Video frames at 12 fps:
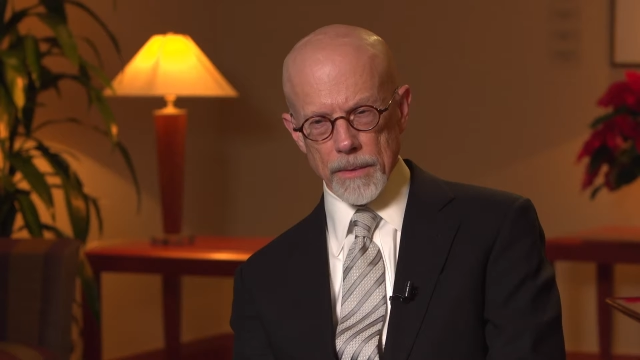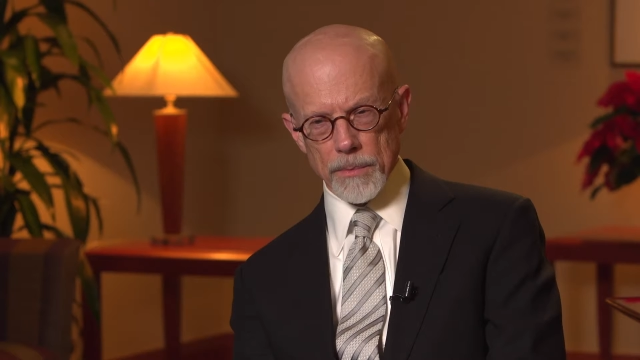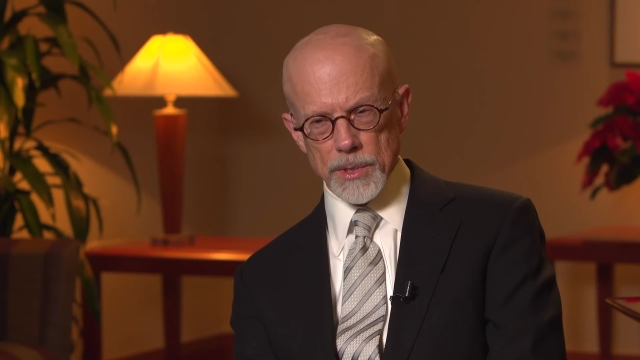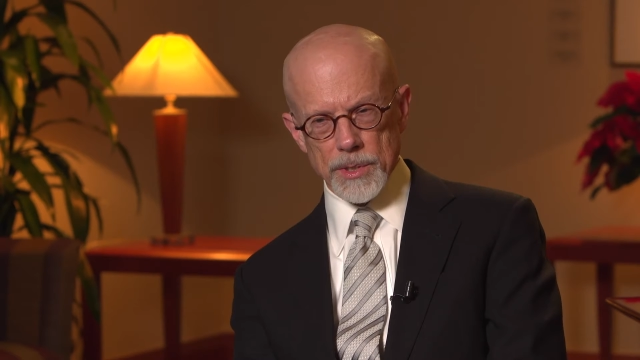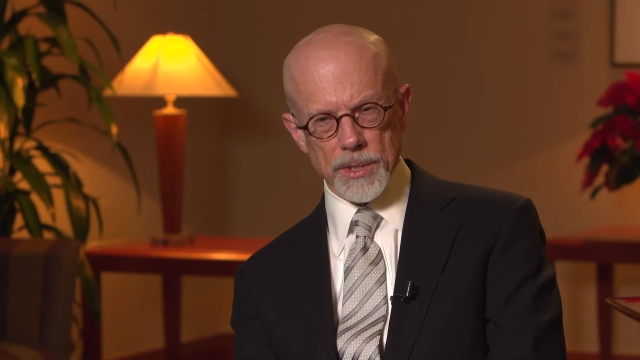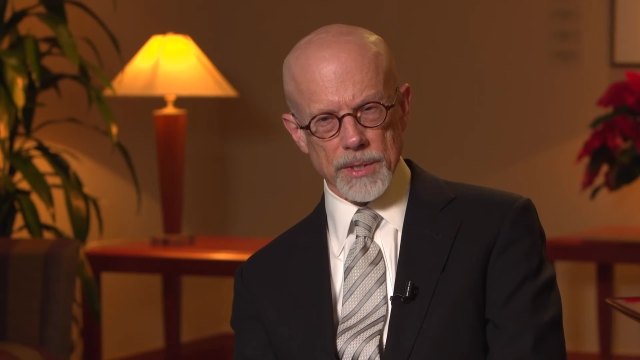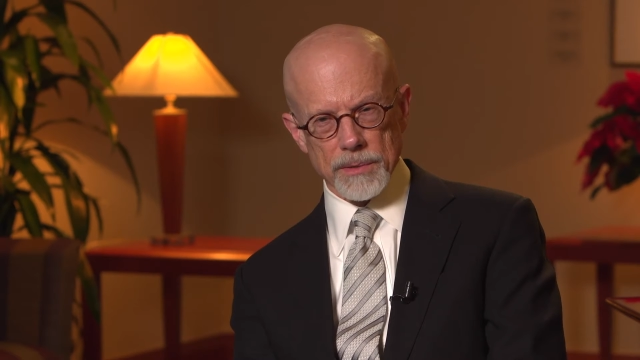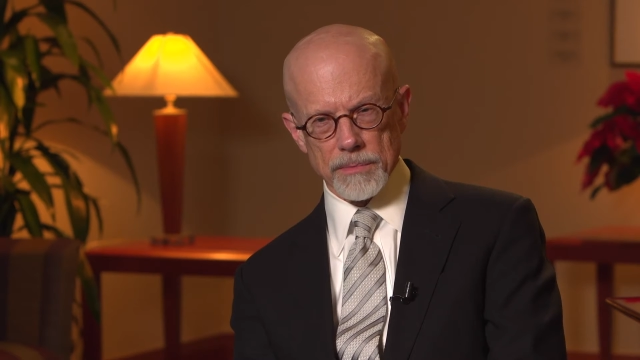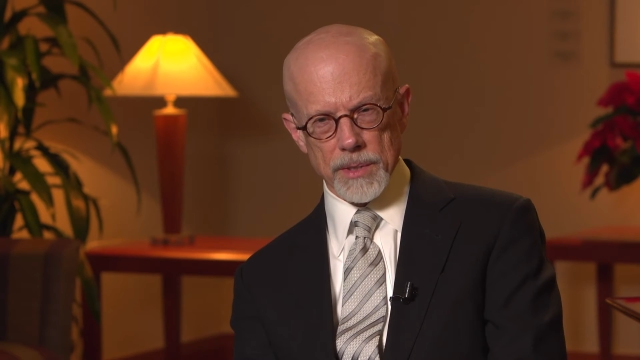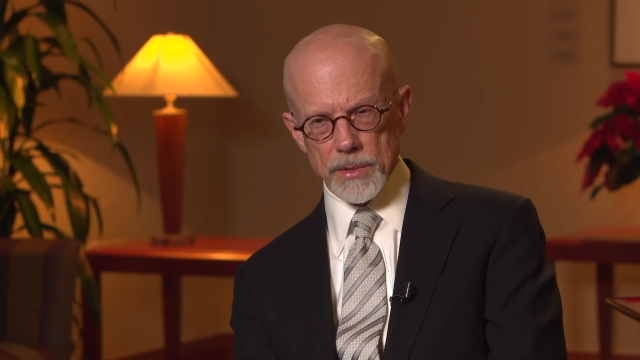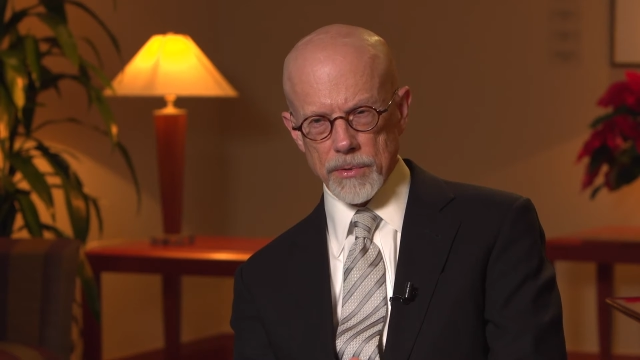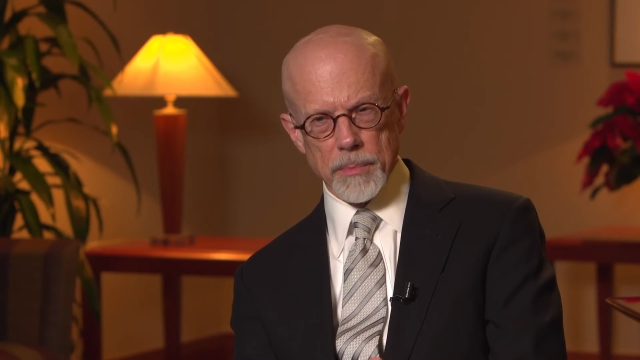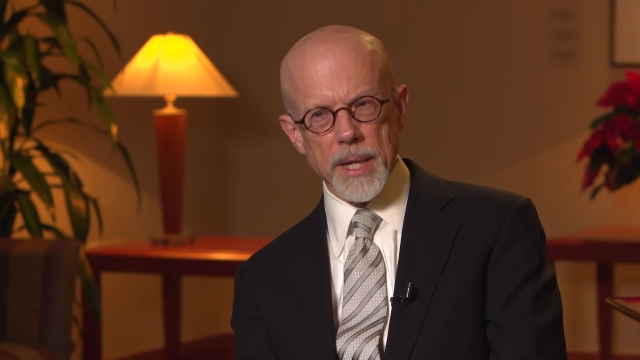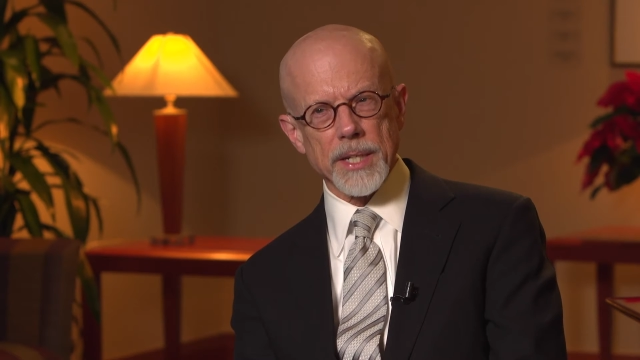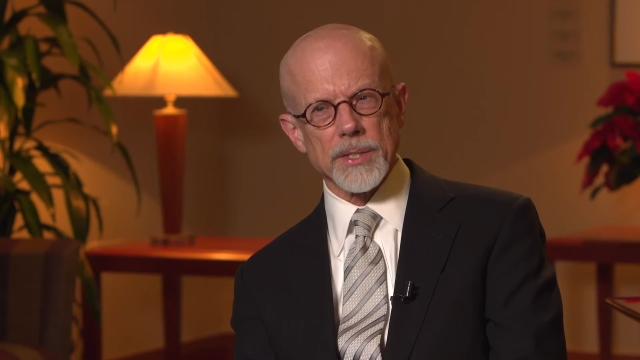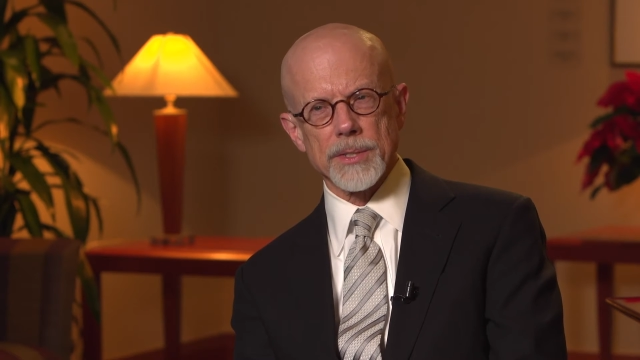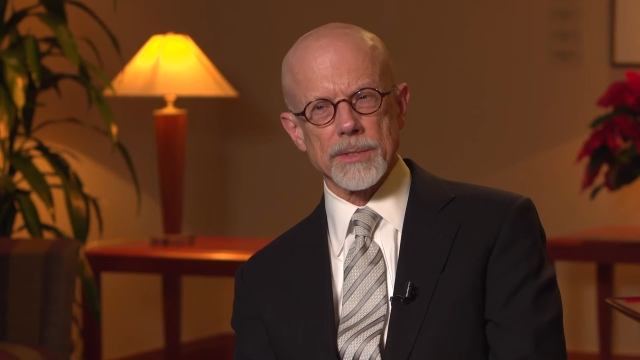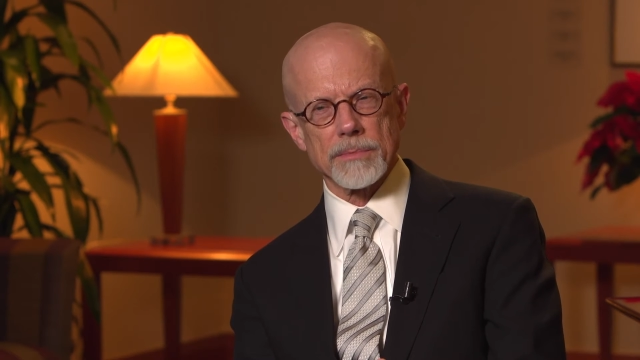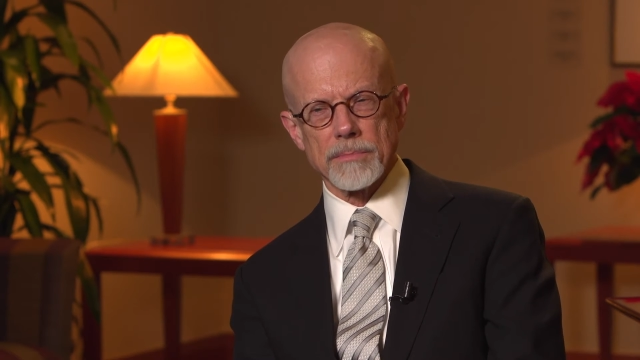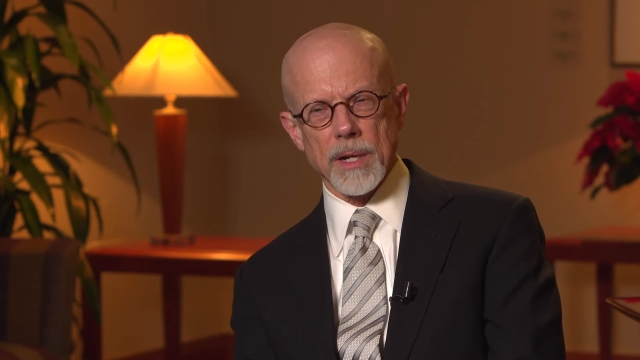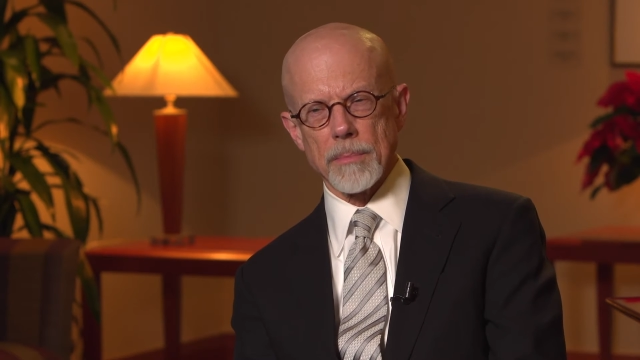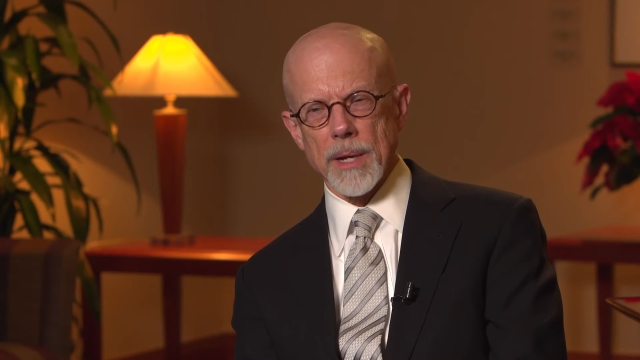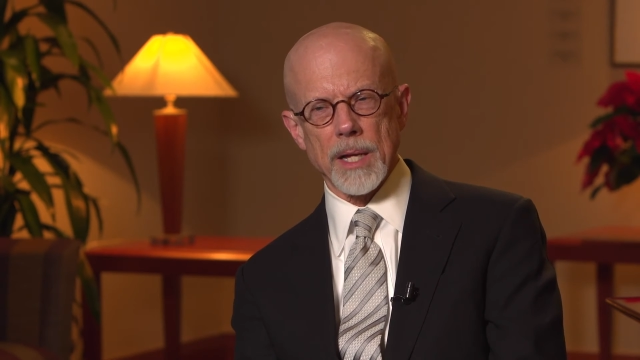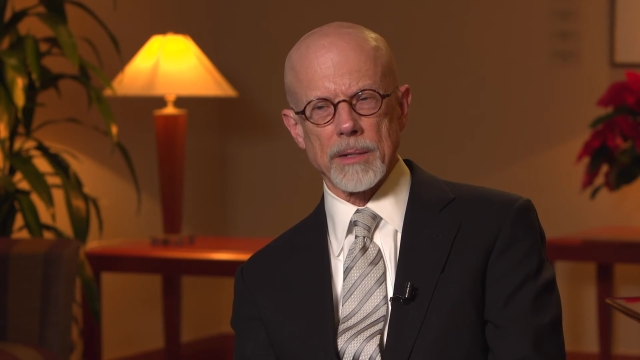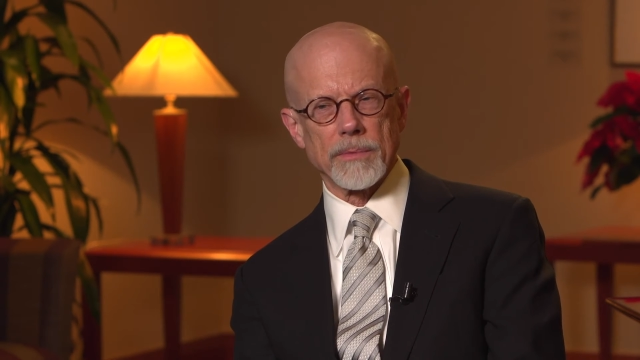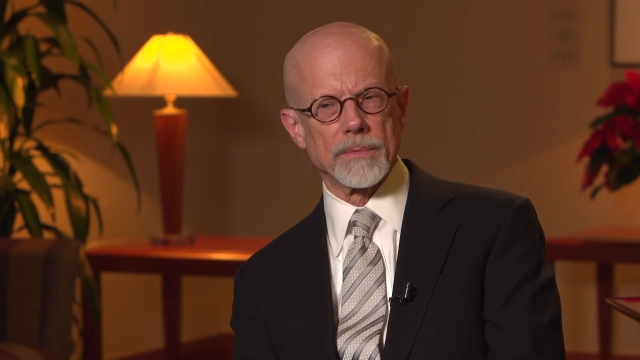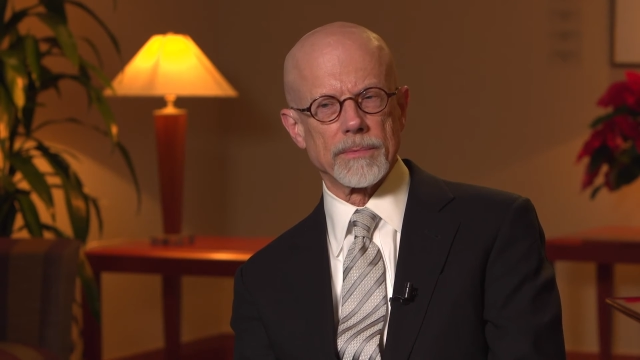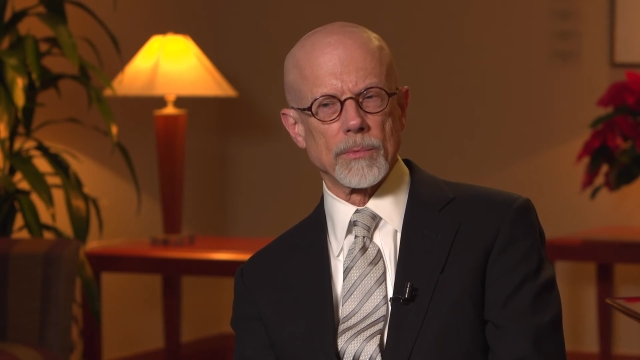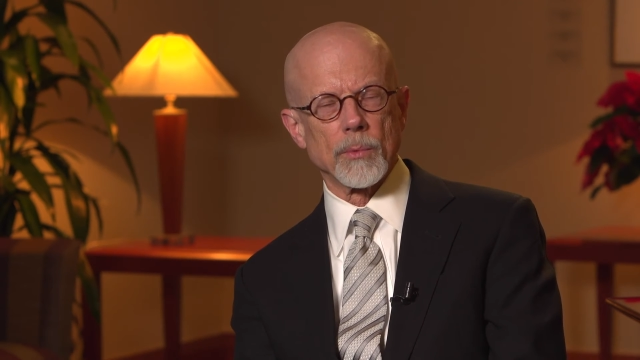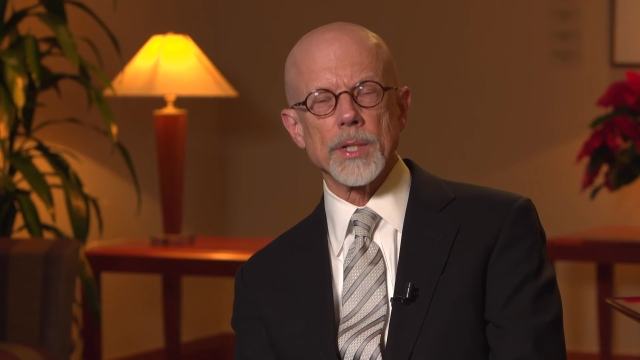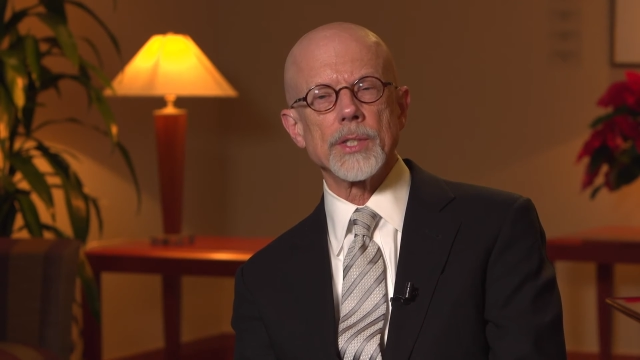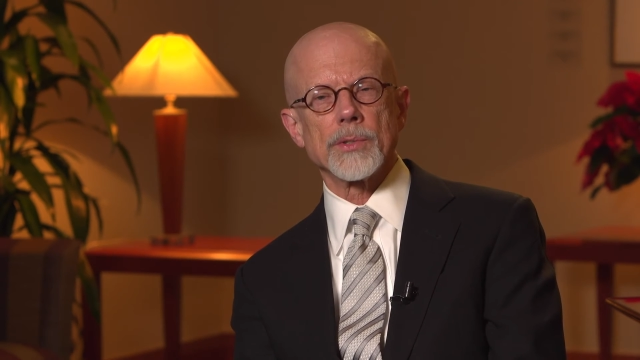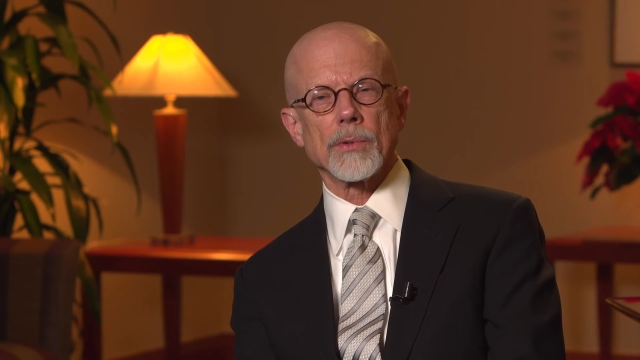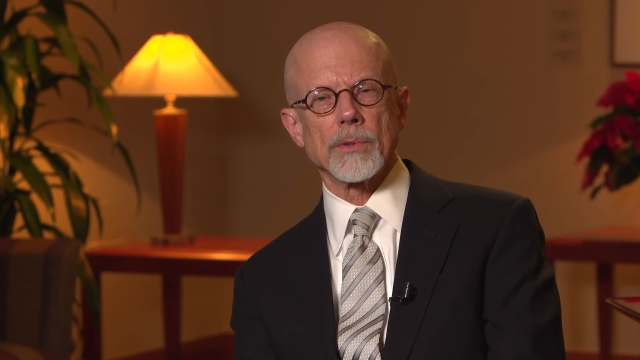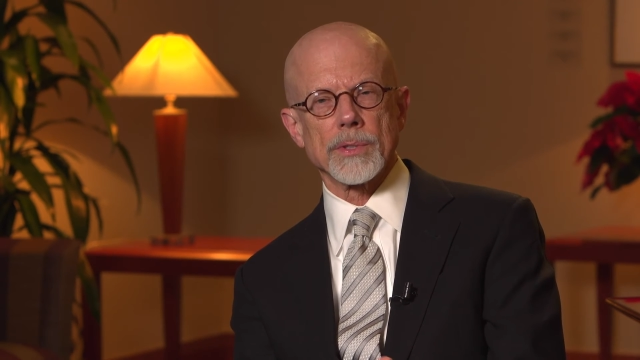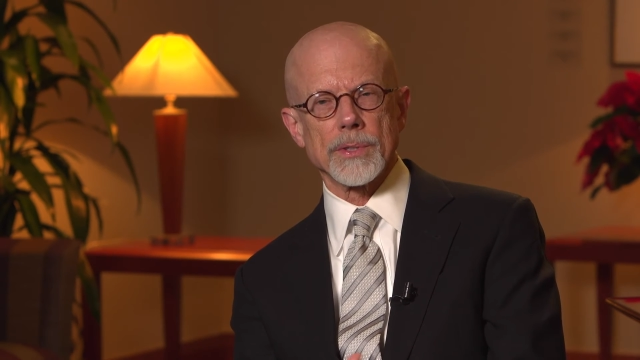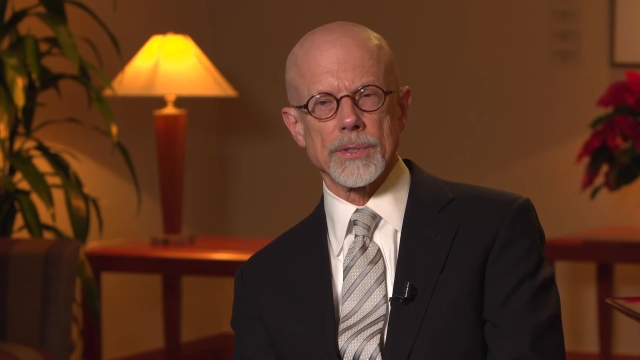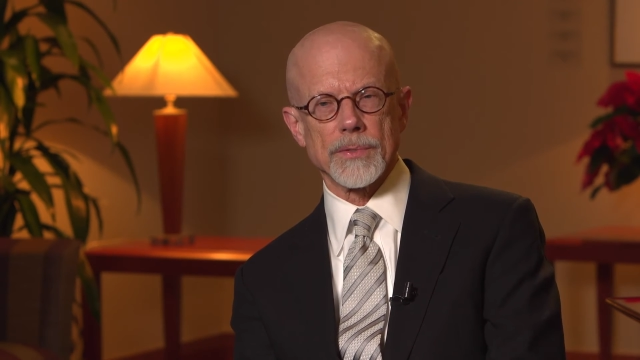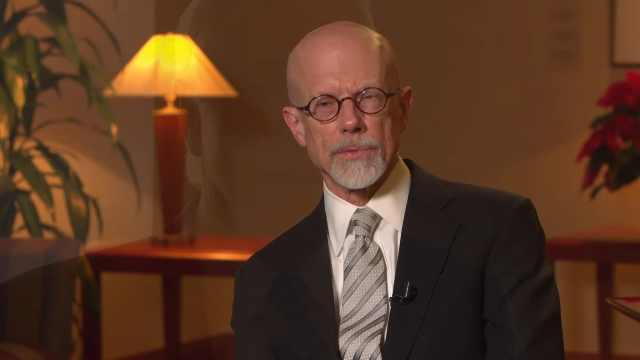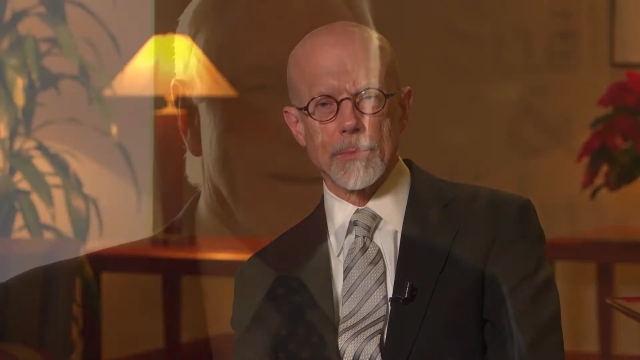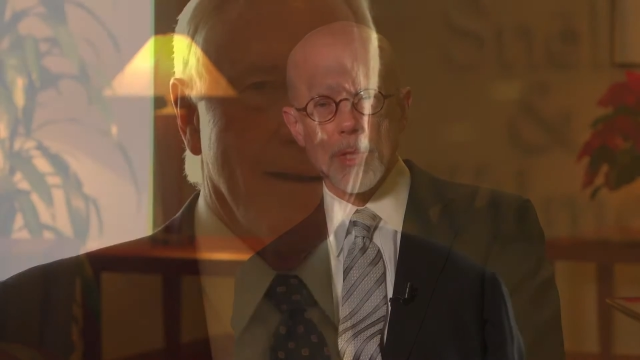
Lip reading: Which took a tremendous amount of resources from